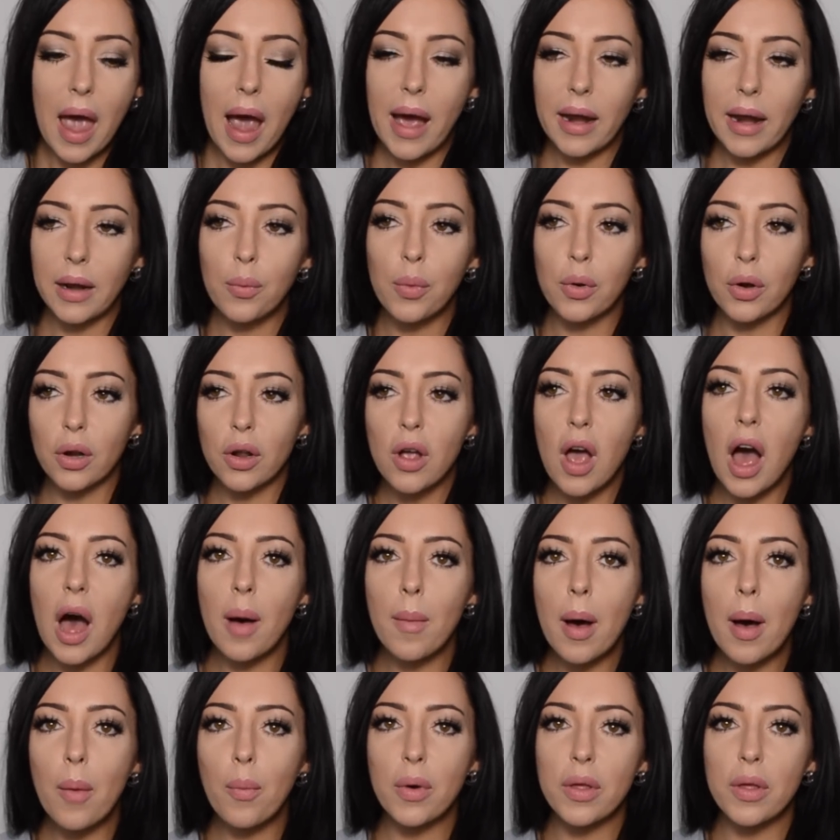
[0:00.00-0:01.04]
and it will come
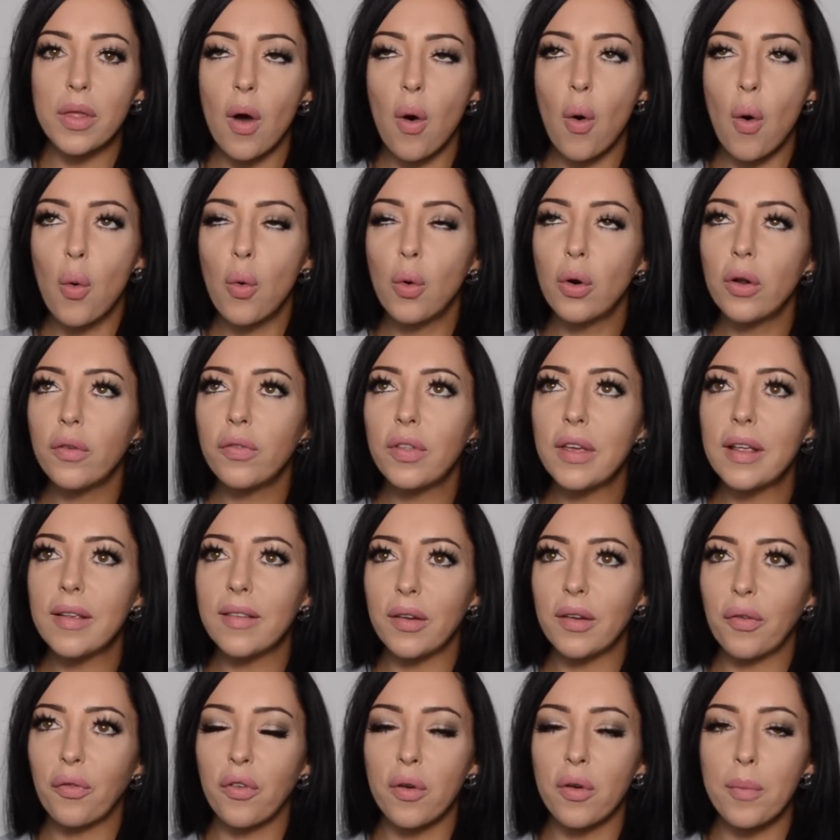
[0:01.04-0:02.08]
up with all of these
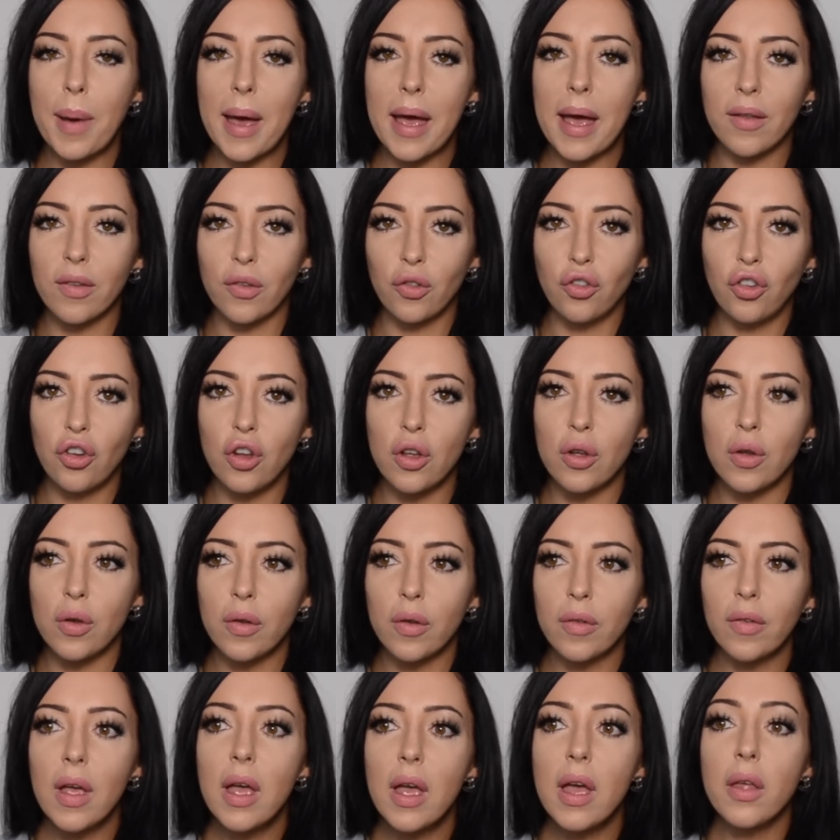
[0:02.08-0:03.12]
different pairs of
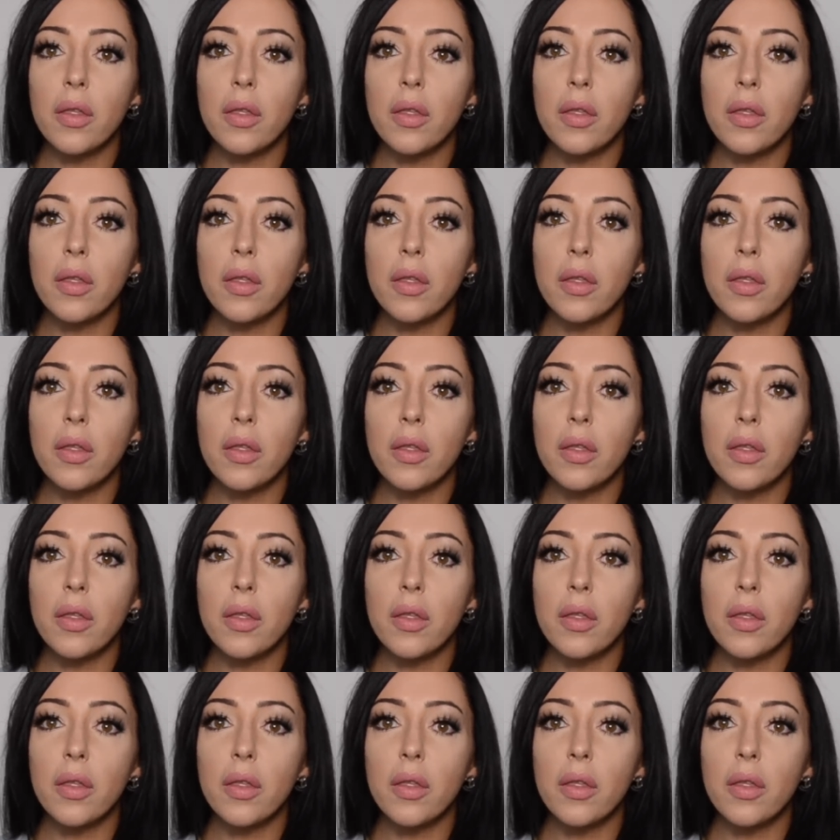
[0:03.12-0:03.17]
shoes